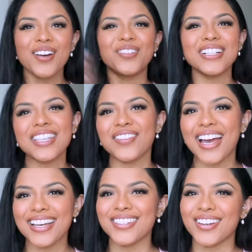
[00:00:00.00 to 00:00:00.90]
What's up
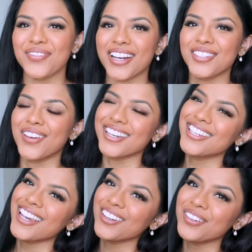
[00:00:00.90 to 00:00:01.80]
guys? Welcome back to my
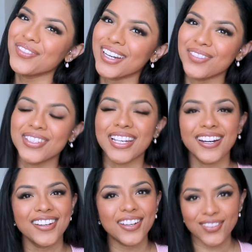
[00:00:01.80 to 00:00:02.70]
channel. My name is
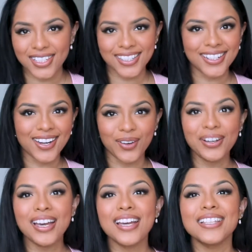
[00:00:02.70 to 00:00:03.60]
Ariel if you didn't
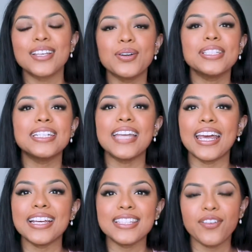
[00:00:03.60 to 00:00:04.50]
know. So
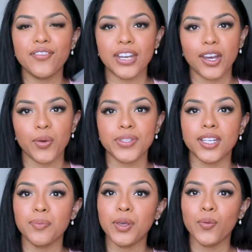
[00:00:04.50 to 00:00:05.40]
today's video is
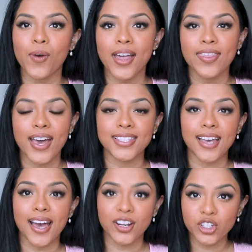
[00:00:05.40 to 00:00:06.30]
gonna be one that's
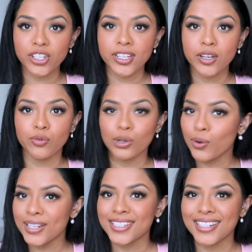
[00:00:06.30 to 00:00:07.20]
actually
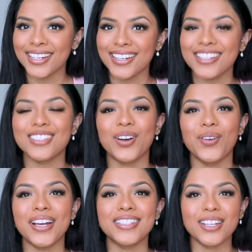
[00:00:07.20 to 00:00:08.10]
requested.
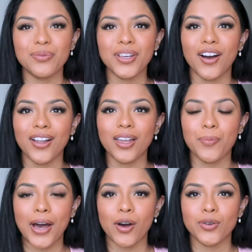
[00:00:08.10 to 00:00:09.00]
So it's gonna be all
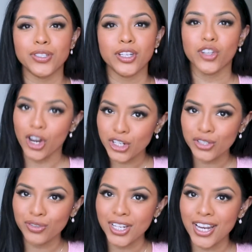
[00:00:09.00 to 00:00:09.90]
about not
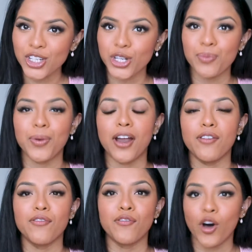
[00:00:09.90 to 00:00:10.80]
just retention,
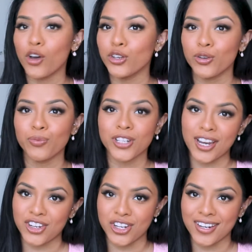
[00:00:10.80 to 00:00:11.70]
but volume
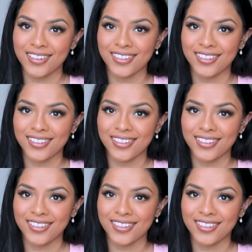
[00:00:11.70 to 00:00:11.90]
retention.